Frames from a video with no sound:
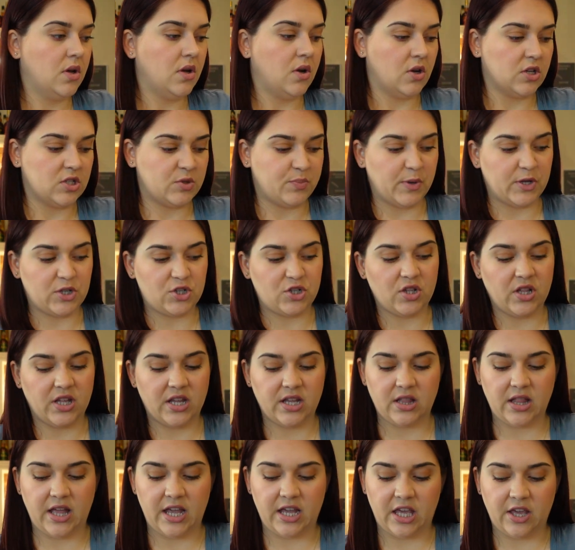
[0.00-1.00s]
Especially
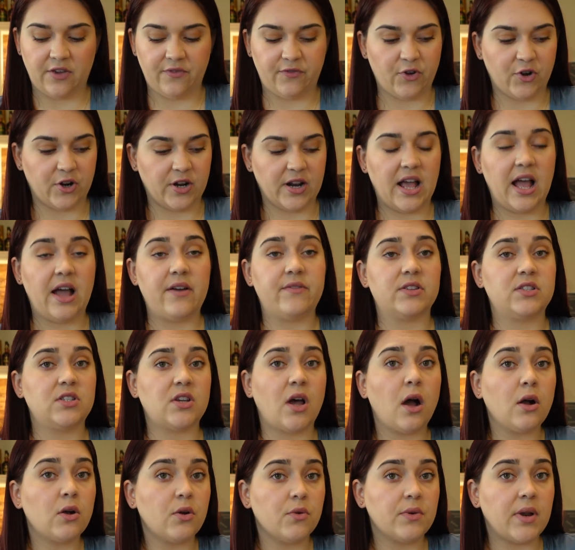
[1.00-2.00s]
like if you're gonna have a
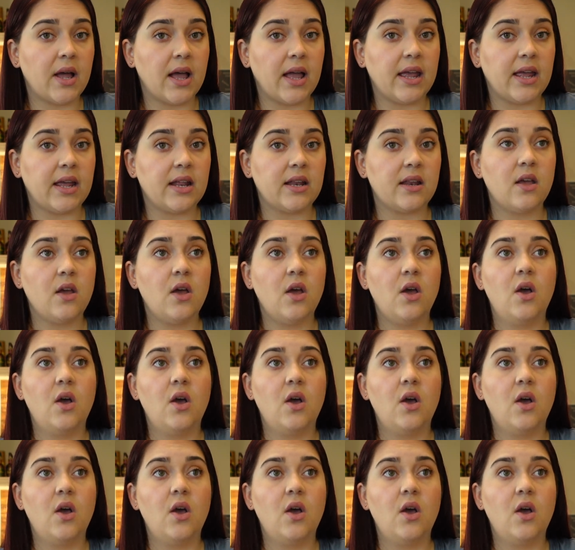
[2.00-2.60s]
taco night